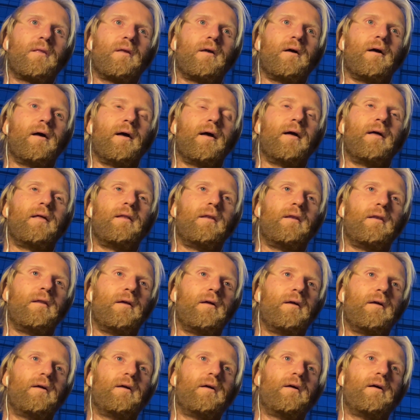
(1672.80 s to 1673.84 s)
And
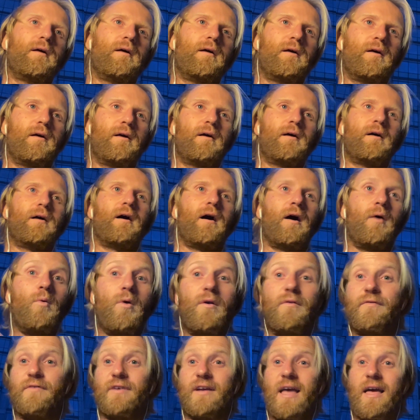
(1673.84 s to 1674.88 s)
I won't
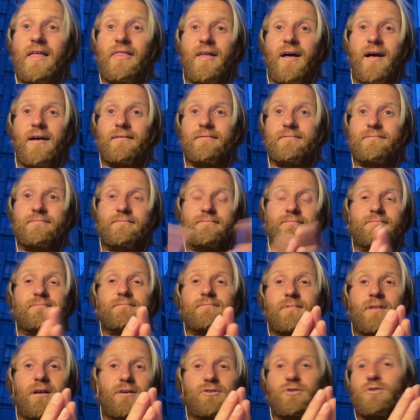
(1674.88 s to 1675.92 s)
forget that.
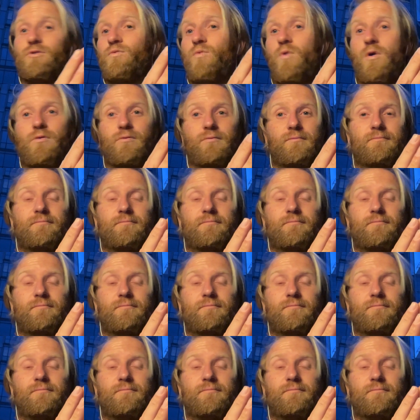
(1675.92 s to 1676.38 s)
I just won't.